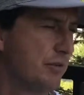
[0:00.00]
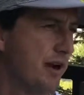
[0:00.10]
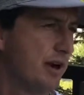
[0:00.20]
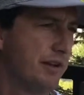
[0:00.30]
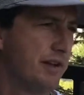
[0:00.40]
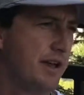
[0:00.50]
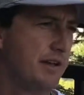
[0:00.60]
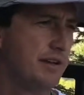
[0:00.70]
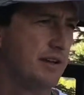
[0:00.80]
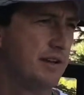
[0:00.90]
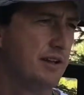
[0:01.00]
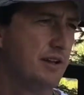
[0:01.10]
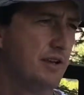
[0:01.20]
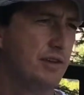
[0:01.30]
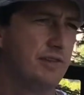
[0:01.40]
well, and, and it, you
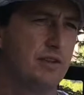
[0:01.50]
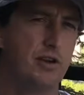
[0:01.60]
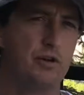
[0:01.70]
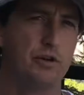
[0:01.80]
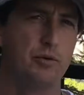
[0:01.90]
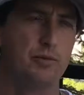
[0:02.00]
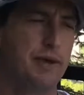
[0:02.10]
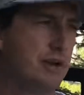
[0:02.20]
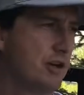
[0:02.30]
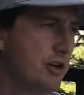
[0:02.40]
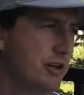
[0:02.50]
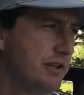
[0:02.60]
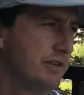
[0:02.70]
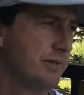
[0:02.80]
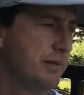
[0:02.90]
know, even though it would make
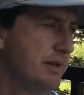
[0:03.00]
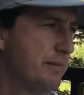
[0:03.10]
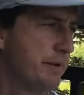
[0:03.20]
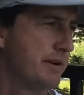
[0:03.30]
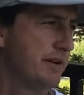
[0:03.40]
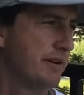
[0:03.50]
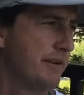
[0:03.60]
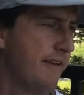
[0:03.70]
cookies and peanut butter